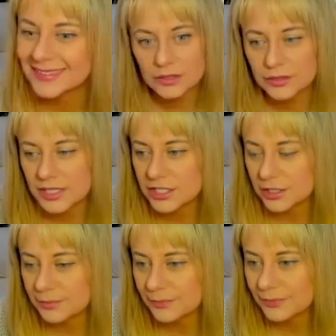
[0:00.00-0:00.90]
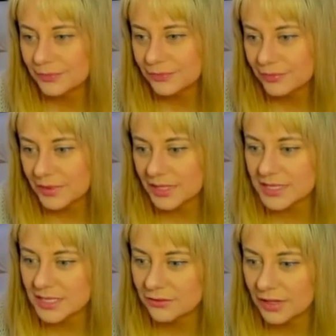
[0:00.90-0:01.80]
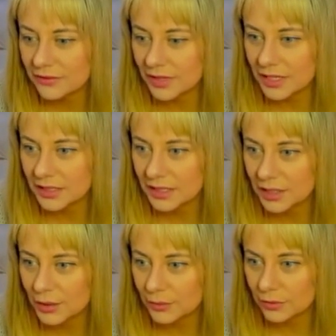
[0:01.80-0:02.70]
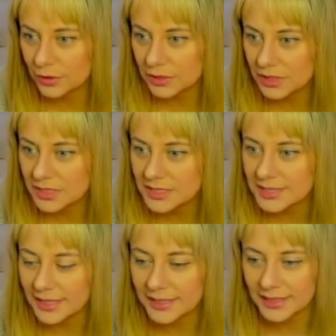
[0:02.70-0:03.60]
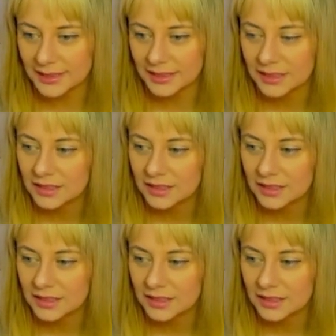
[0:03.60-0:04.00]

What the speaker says: Trade ship. Let's see if we have anything worth selling.